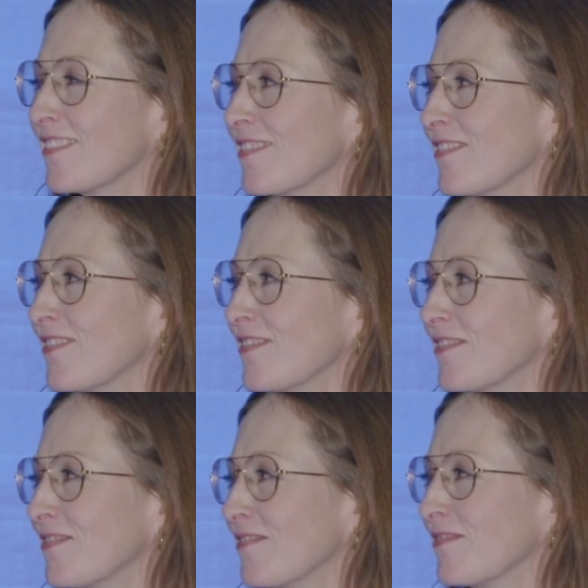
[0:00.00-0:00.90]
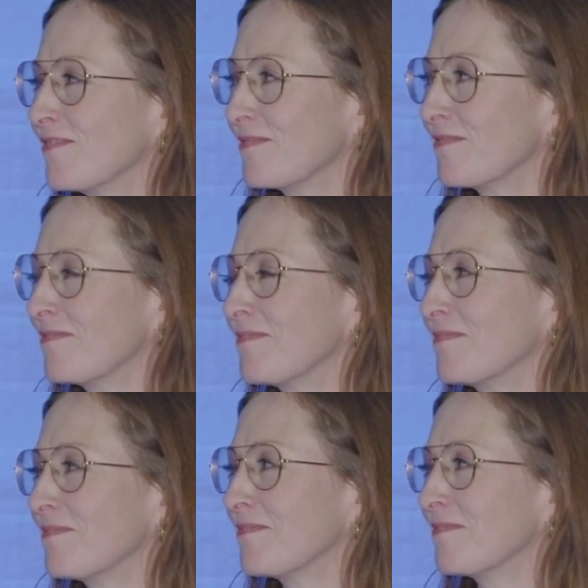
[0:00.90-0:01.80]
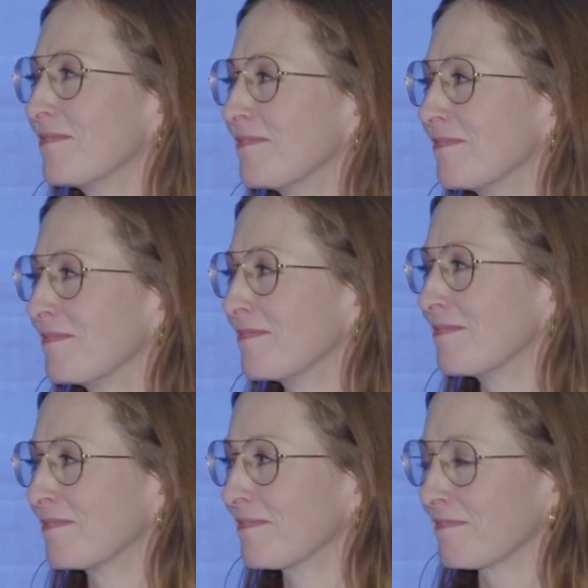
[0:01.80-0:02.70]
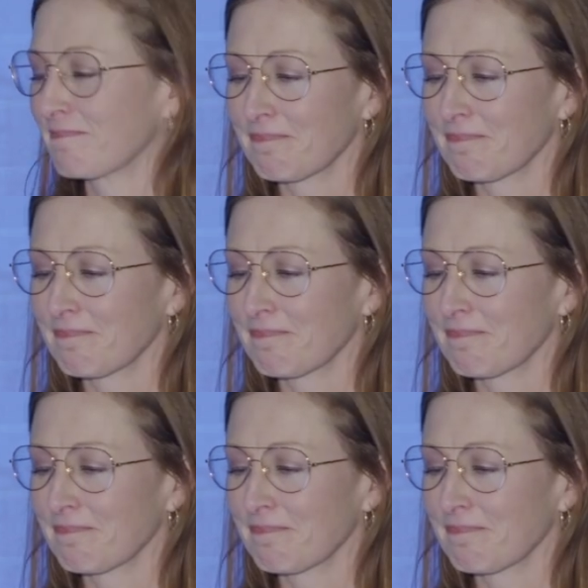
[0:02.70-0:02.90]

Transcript: This person isn't speaking.